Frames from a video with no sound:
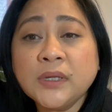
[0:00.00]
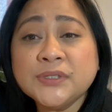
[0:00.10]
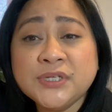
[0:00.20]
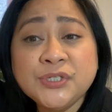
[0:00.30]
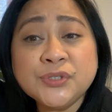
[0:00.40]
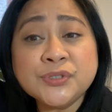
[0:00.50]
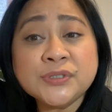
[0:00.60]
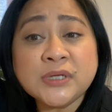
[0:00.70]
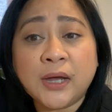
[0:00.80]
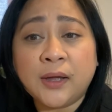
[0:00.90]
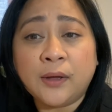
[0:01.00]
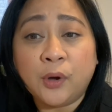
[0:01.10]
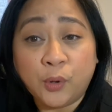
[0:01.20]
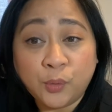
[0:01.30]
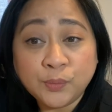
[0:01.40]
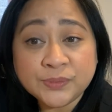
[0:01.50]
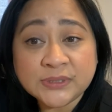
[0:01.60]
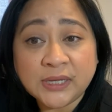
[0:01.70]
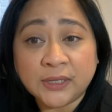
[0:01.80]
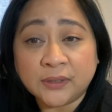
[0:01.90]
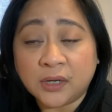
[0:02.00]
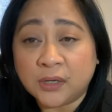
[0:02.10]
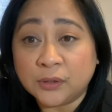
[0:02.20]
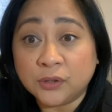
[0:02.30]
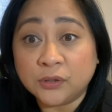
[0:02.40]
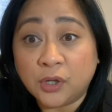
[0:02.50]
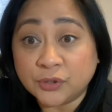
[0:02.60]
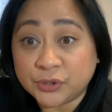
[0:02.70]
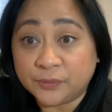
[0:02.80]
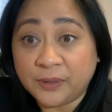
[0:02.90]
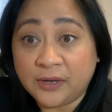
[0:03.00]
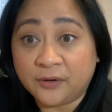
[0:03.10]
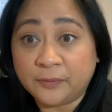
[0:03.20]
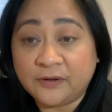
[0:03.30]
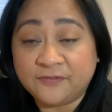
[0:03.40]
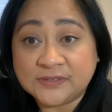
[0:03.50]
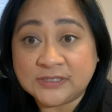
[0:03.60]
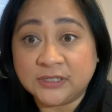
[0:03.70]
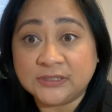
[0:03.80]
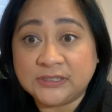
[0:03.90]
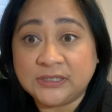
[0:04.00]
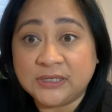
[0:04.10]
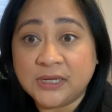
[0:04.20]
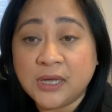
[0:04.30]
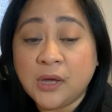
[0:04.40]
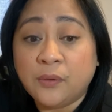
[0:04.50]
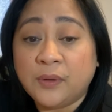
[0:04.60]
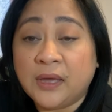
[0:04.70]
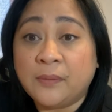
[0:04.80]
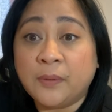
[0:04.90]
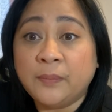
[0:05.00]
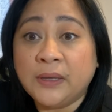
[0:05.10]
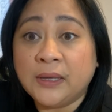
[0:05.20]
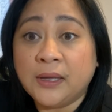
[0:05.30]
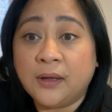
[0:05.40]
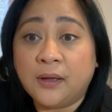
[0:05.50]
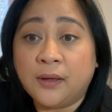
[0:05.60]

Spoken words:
seniors' homes and long-term care facility. We have a big